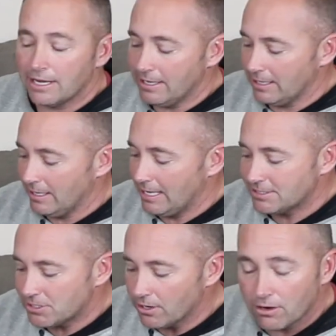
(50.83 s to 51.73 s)

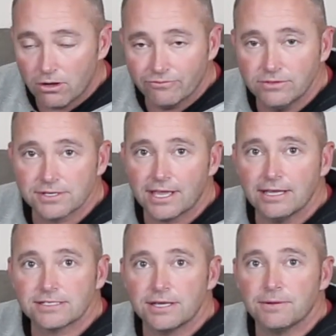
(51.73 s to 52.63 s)
I'd started off using
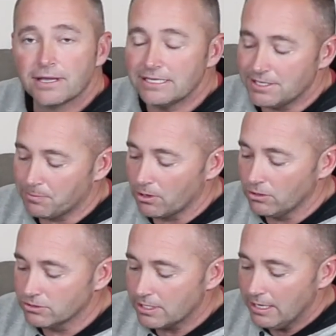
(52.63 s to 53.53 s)
KC
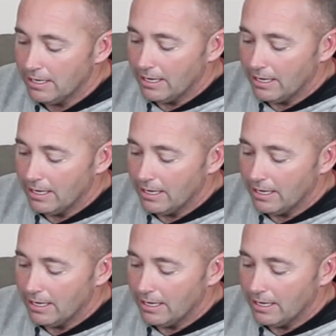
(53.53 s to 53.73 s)
Pros,